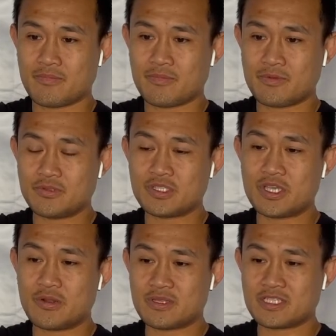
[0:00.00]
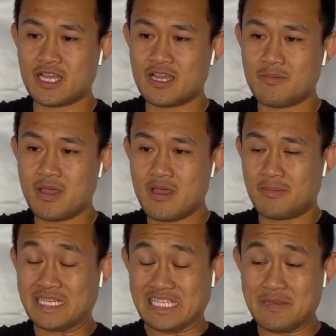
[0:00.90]
You see it all the time. My
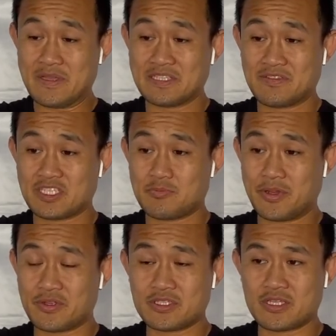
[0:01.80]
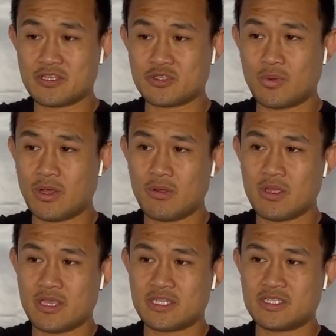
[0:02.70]
teammates have experienced it as well.
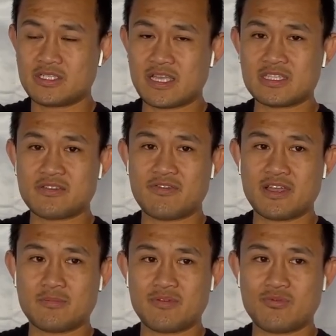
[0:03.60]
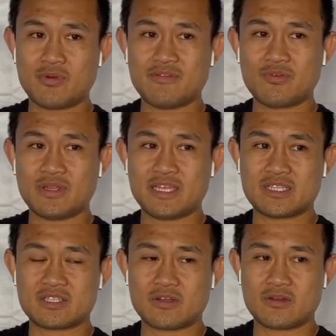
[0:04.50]
It just ends the fight before it even really gets
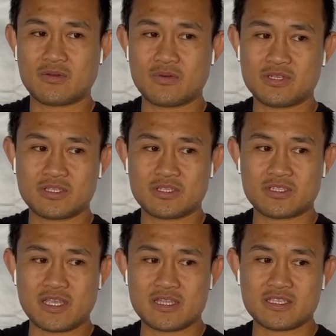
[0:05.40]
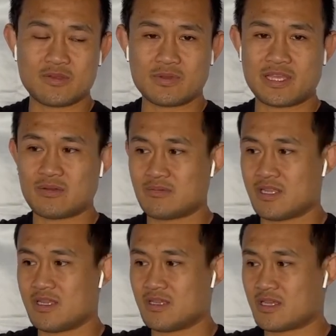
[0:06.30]
started, or just ends it without
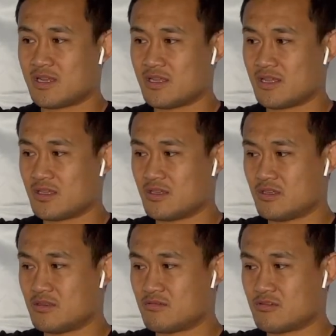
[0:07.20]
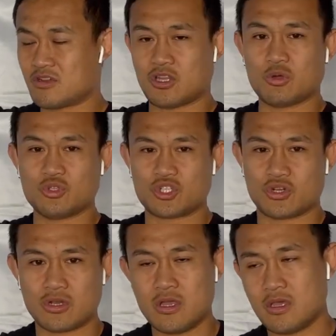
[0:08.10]
any kind of like good closure,
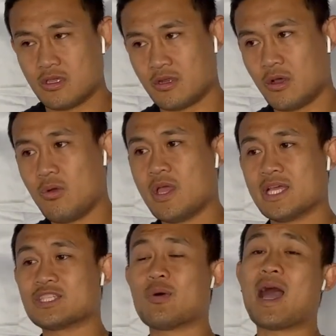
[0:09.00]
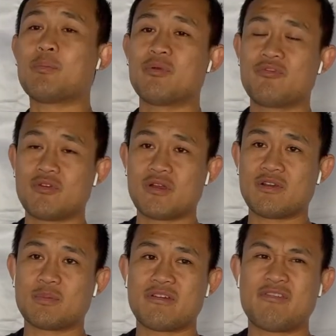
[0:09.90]
you know? And so I prefer, if I'm
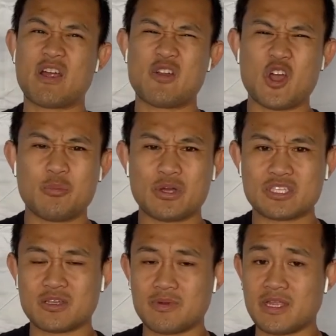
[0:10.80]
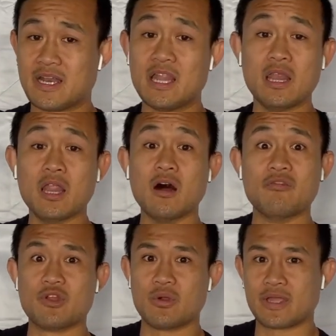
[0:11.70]
gonna fire an elbow at somebody, and I love
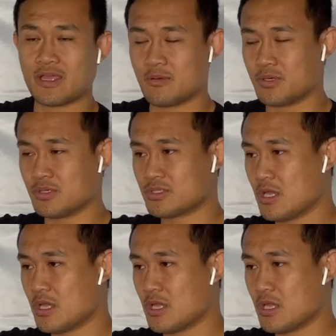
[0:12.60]
throwing elbows,